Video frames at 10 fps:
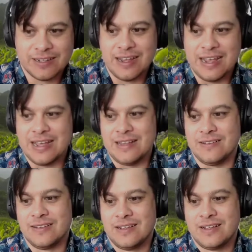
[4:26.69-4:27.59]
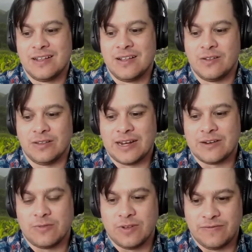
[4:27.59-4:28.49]
And like
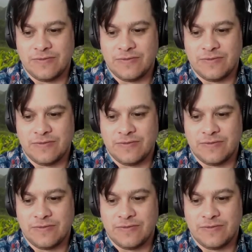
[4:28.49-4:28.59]
if